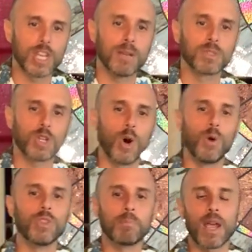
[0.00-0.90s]
James
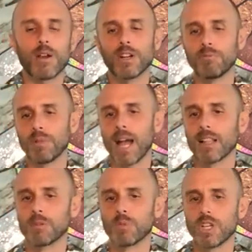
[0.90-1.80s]
Cone, the parent of
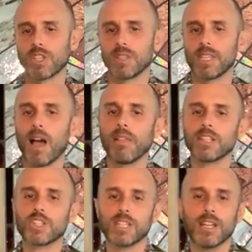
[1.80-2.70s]
Black liberation
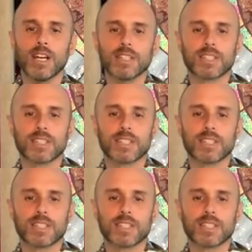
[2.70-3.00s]
theology,